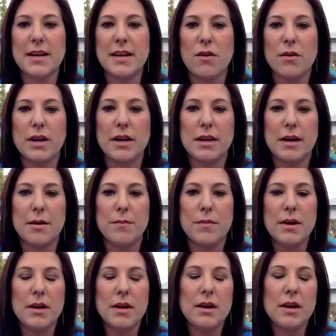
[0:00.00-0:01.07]
town and um,
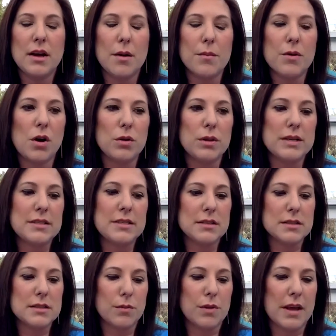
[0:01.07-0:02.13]
I'm co-listing
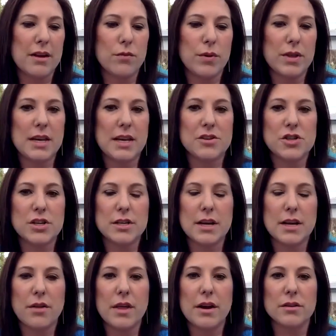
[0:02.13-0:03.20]
some land with an agent
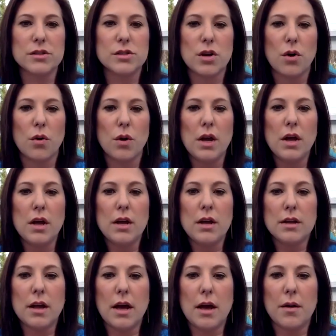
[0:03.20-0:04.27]
down there. So
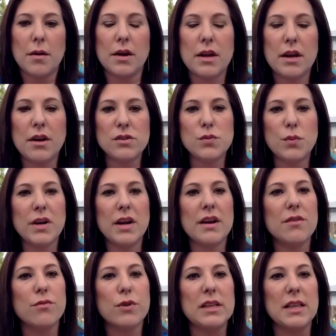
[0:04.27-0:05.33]
uh, here's what I
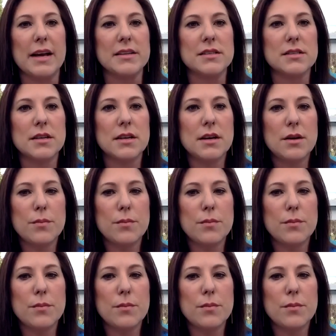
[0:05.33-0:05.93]
have realized.